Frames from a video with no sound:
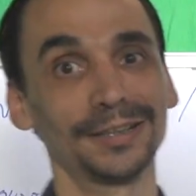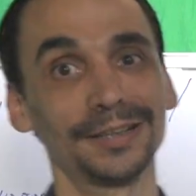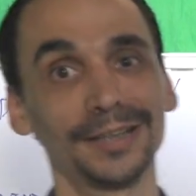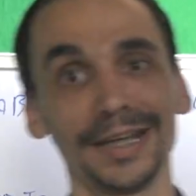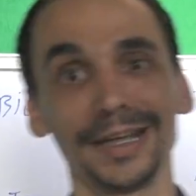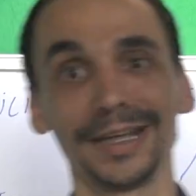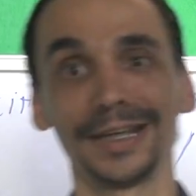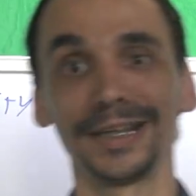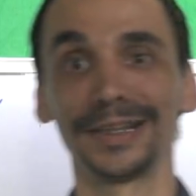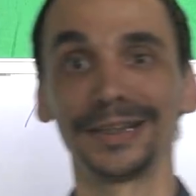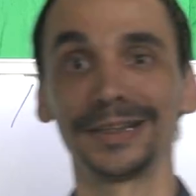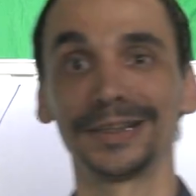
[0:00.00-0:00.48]

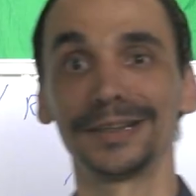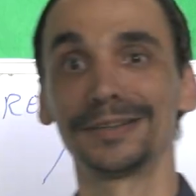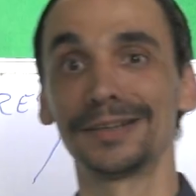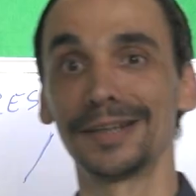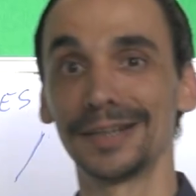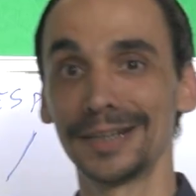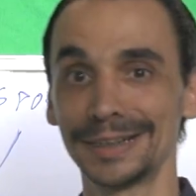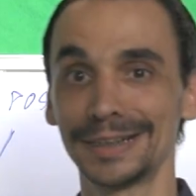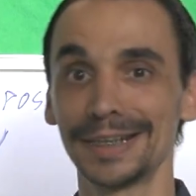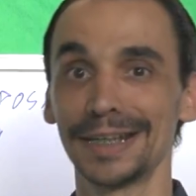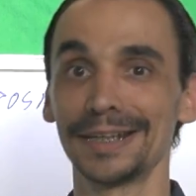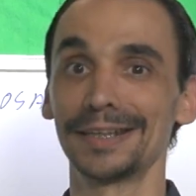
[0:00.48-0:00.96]
they
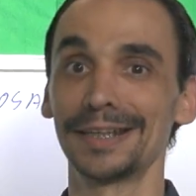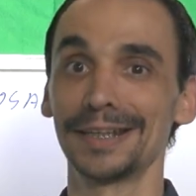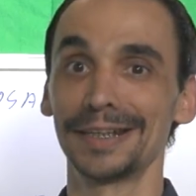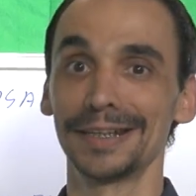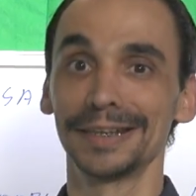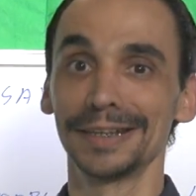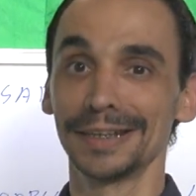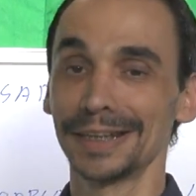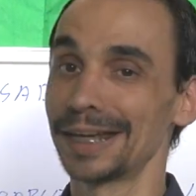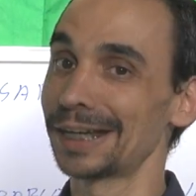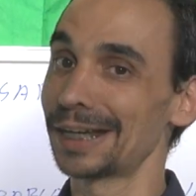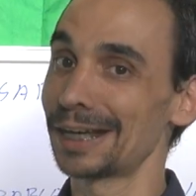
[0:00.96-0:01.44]
they say they,
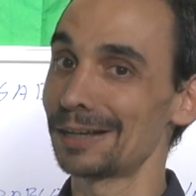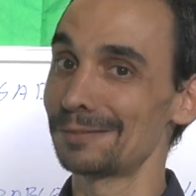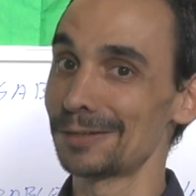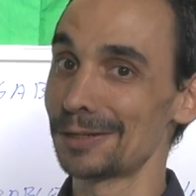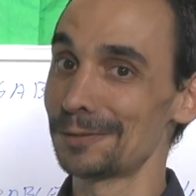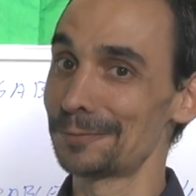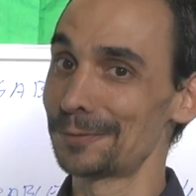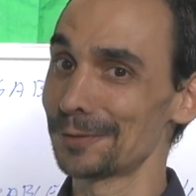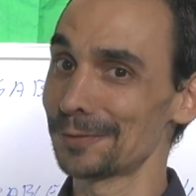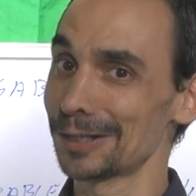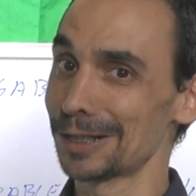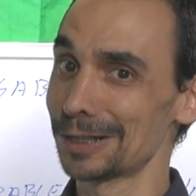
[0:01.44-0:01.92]
they have
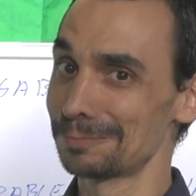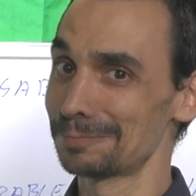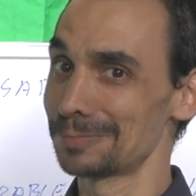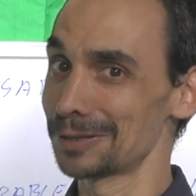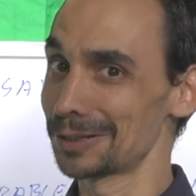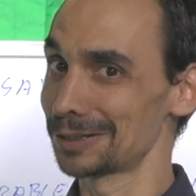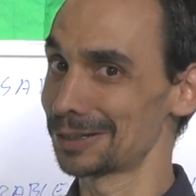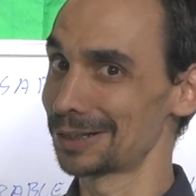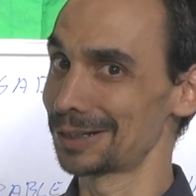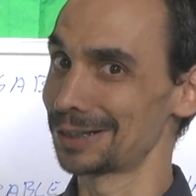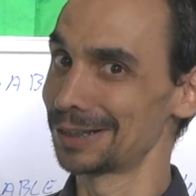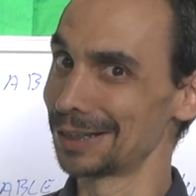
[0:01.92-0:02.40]
everything,
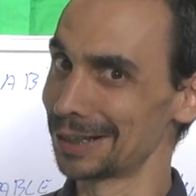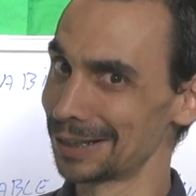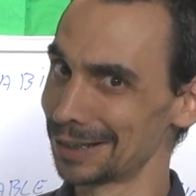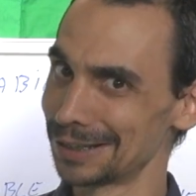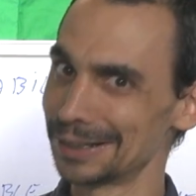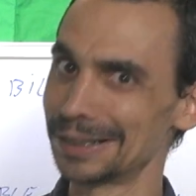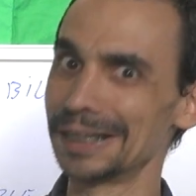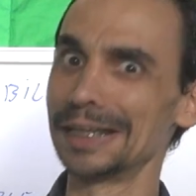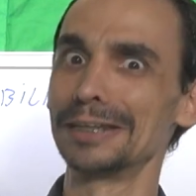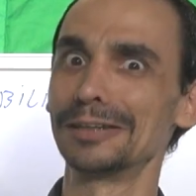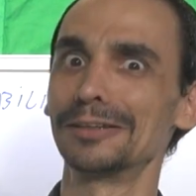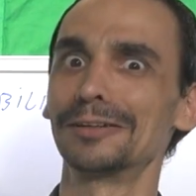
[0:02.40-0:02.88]
but indeed
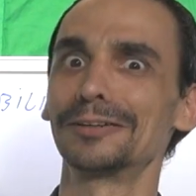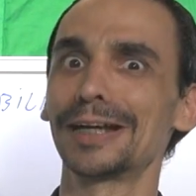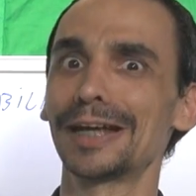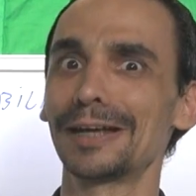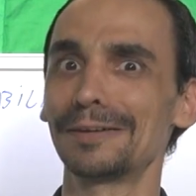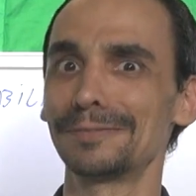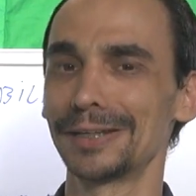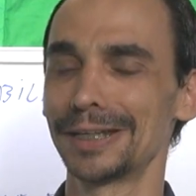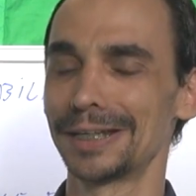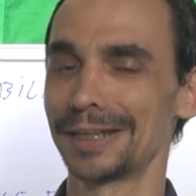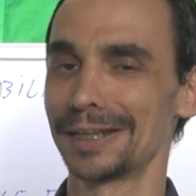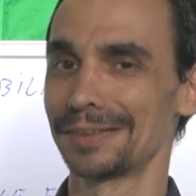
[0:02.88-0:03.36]
they don't
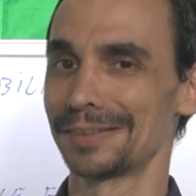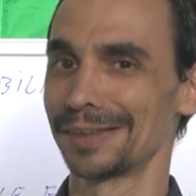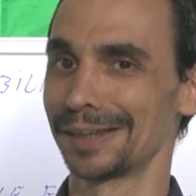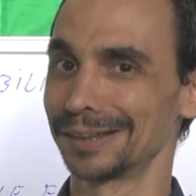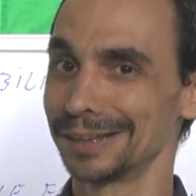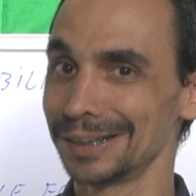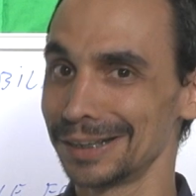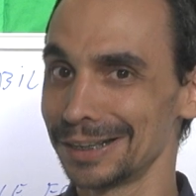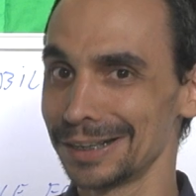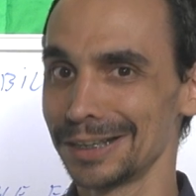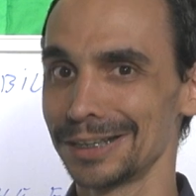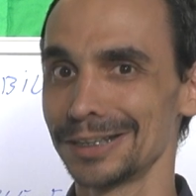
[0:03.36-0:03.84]
have anything.
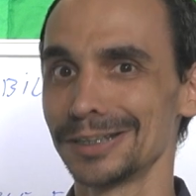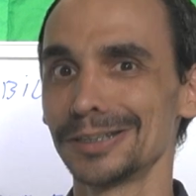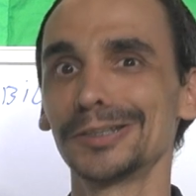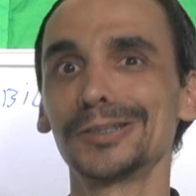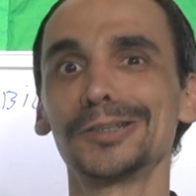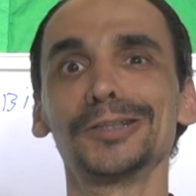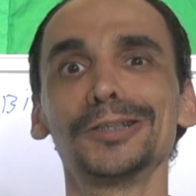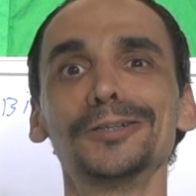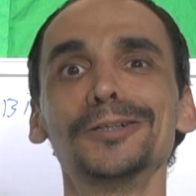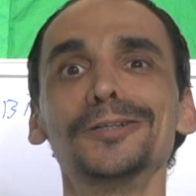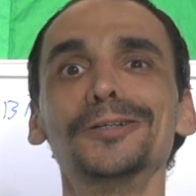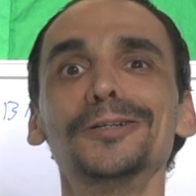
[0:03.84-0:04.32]

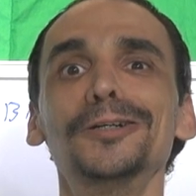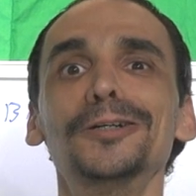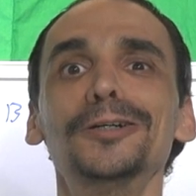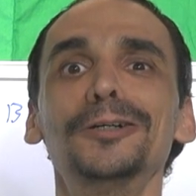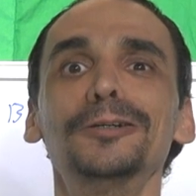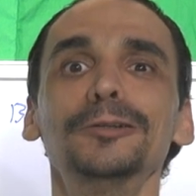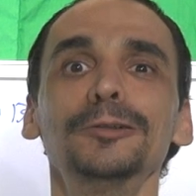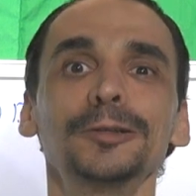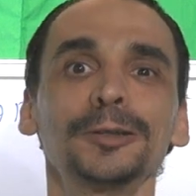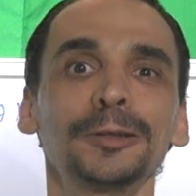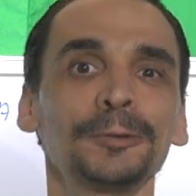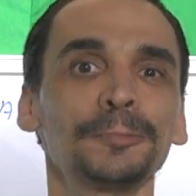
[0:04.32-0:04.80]
So